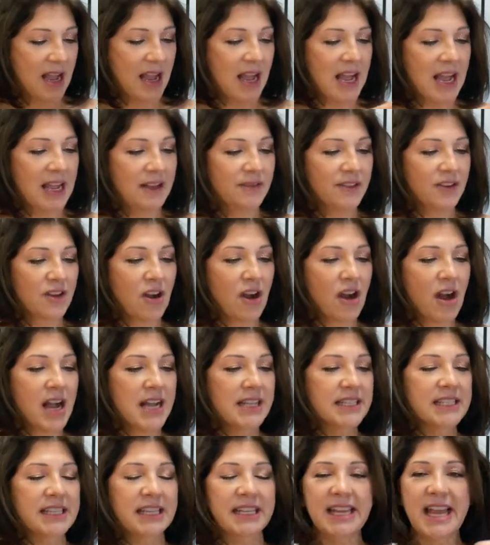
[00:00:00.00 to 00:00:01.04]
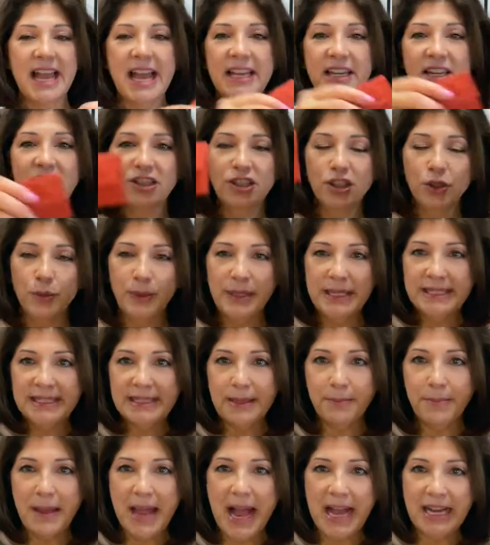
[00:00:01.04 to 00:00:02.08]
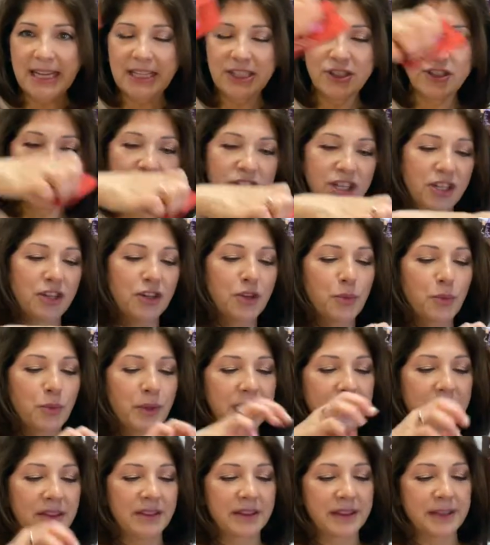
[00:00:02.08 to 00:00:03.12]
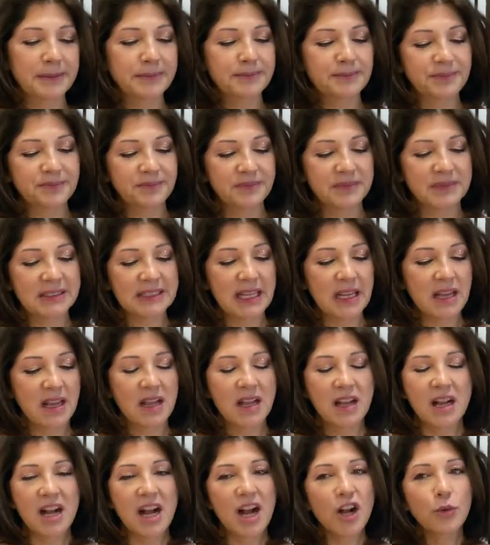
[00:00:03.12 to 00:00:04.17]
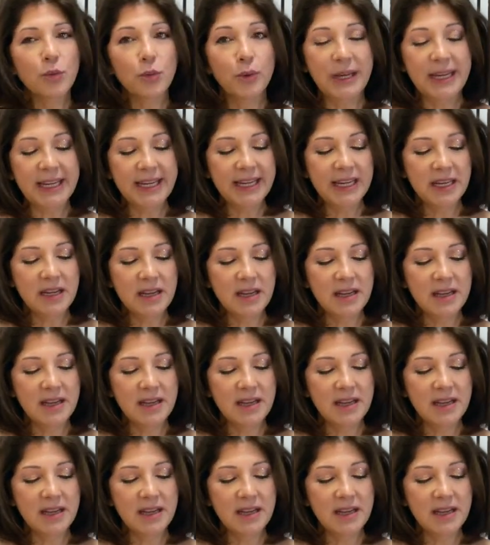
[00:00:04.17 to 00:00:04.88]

I've got an Ana Luisa package here with a ring